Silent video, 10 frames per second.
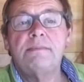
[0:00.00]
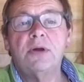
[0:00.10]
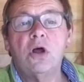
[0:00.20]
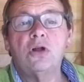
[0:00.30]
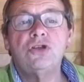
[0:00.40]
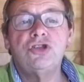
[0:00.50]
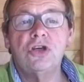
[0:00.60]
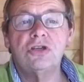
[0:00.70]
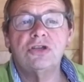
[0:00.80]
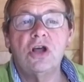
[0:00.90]
but on
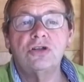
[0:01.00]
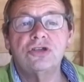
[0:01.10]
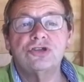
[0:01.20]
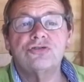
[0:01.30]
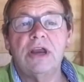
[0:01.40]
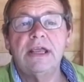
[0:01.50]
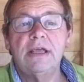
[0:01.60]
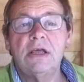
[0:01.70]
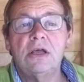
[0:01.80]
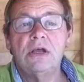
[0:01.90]
just on
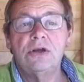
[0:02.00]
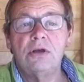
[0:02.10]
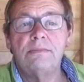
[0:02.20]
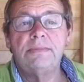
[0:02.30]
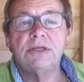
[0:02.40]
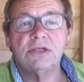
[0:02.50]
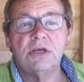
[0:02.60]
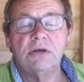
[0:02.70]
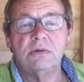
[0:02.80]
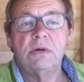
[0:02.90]
string number
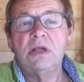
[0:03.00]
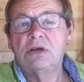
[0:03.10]
2.